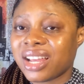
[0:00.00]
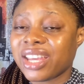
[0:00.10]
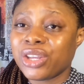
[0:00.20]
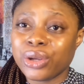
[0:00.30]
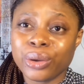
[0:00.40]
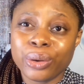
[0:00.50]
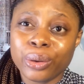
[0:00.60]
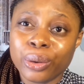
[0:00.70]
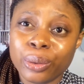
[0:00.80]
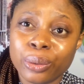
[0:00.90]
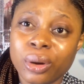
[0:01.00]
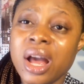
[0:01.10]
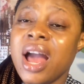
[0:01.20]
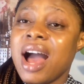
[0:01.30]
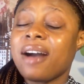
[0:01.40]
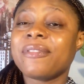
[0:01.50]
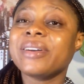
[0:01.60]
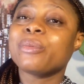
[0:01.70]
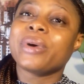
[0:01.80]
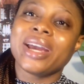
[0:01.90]
Like,
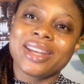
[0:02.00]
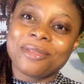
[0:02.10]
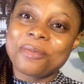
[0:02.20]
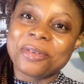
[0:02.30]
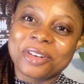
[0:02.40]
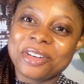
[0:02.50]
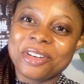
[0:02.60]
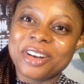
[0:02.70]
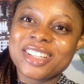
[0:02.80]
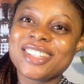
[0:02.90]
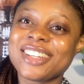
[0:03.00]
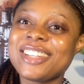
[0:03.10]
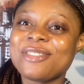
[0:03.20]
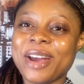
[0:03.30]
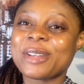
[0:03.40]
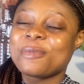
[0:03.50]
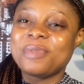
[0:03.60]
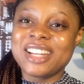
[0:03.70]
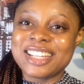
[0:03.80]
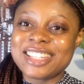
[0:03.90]
avoid whitening products. Just try to
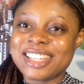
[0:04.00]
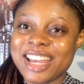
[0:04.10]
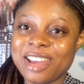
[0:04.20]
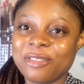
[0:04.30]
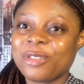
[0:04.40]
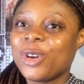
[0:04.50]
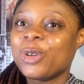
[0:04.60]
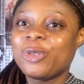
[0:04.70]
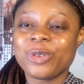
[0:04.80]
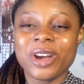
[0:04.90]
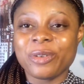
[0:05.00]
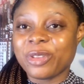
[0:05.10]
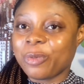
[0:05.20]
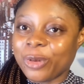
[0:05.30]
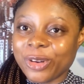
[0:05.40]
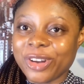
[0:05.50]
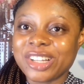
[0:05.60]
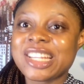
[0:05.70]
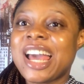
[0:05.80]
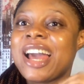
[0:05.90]
play safe, go through healthy
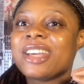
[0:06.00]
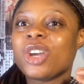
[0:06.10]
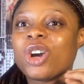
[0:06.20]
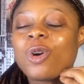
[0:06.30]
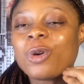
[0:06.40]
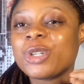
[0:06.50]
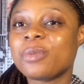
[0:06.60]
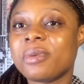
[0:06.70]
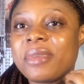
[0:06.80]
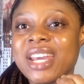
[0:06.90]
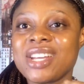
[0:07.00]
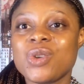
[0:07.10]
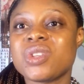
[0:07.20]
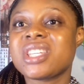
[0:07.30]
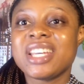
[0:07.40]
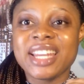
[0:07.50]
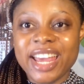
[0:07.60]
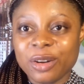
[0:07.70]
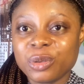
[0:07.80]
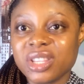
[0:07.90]
products. Your goal should be making your skin
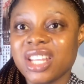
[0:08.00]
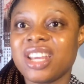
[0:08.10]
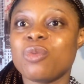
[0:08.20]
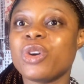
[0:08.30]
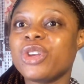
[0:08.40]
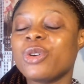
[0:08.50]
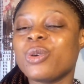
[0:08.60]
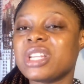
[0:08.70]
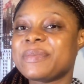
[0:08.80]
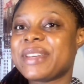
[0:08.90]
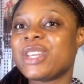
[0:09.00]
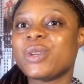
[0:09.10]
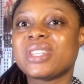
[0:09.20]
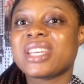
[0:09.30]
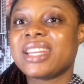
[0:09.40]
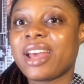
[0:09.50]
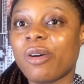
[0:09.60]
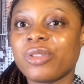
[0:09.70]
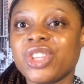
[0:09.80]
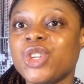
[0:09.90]
healthy. When your goal is making your skin
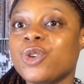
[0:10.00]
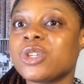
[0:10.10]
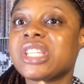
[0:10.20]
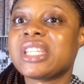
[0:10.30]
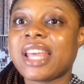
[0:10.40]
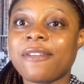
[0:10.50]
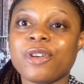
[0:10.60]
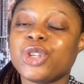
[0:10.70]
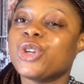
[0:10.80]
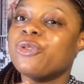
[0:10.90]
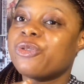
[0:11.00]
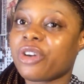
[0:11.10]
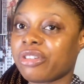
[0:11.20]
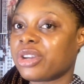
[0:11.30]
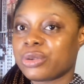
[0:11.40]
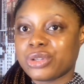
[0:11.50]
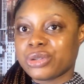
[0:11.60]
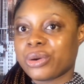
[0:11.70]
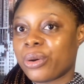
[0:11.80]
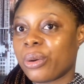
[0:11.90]
healthy, you're safe and you're very good to
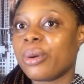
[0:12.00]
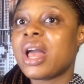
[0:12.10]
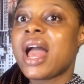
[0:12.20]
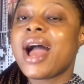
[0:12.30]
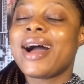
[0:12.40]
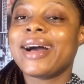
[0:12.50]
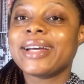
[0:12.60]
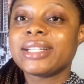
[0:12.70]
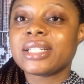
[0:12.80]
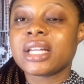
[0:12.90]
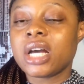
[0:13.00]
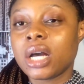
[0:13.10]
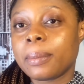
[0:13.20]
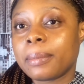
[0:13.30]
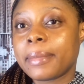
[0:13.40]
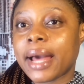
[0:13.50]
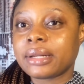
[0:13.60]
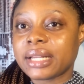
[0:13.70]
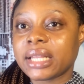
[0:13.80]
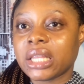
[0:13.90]
go. And
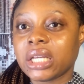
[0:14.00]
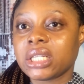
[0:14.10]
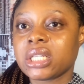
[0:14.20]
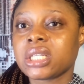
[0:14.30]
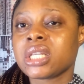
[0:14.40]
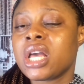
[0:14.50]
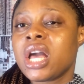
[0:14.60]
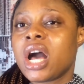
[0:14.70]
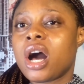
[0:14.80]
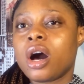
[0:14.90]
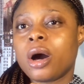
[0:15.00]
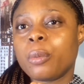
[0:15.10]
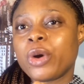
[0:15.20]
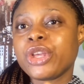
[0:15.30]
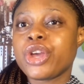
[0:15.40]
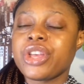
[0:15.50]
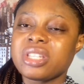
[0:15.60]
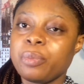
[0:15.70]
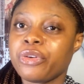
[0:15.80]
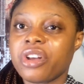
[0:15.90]
another thing is, when you're
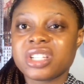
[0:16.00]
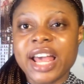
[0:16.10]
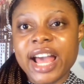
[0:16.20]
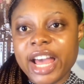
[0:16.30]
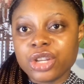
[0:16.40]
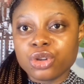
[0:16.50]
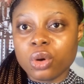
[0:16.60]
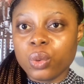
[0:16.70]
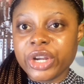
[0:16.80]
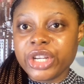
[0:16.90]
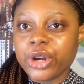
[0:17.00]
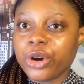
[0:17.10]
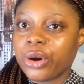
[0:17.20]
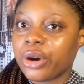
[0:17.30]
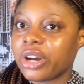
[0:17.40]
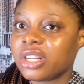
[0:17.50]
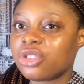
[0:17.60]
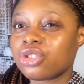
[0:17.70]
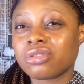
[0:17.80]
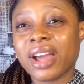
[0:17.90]
using products like
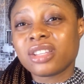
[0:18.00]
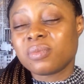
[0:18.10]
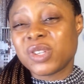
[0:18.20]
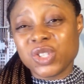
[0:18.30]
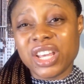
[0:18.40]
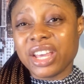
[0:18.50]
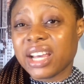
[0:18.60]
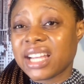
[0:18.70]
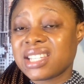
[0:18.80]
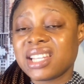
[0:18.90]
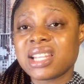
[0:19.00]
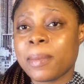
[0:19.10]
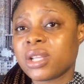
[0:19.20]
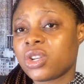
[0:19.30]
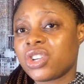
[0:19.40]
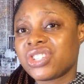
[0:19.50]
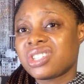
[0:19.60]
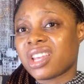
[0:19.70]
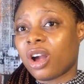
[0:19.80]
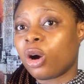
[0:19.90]
hydroquinone, try to make sure that you're getting a
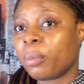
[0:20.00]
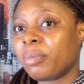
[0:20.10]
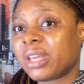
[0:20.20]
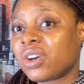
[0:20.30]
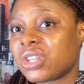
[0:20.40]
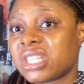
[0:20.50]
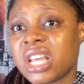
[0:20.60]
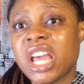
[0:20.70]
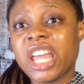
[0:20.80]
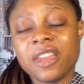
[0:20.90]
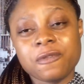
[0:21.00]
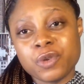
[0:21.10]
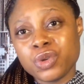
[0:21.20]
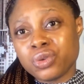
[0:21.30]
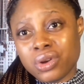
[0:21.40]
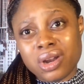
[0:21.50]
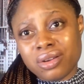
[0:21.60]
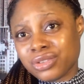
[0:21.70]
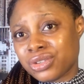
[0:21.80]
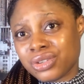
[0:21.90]
dermatologist help, because if you don't know how
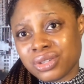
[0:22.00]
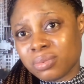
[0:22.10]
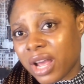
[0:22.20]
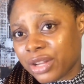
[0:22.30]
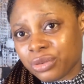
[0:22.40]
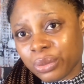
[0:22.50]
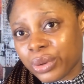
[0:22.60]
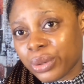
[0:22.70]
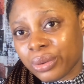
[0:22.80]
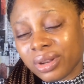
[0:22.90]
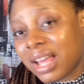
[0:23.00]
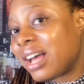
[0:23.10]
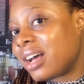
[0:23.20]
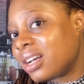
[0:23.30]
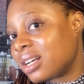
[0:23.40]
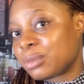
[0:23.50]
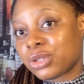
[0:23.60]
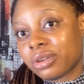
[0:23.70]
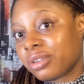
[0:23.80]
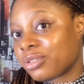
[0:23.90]
to use hydroquinone, I'm
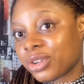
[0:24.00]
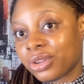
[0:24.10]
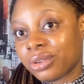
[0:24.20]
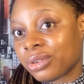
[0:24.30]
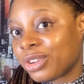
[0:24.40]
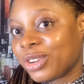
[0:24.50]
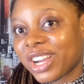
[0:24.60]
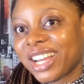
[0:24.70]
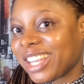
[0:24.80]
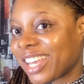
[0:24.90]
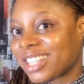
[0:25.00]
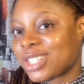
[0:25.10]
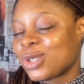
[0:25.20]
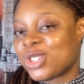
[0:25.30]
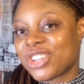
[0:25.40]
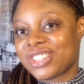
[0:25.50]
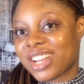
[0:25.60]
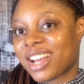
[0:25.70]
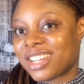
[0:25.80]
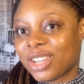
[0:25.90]
sorry for you, you can get 2 shades
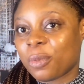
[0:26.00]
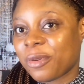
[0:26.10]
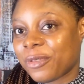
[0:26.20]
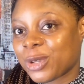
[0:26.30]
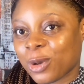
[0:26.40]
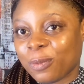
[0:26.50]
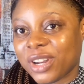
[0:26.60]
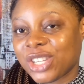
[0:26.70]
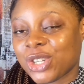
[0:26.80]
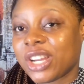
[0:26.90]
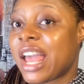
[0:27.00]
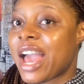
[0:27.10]
darker than your previous complexion.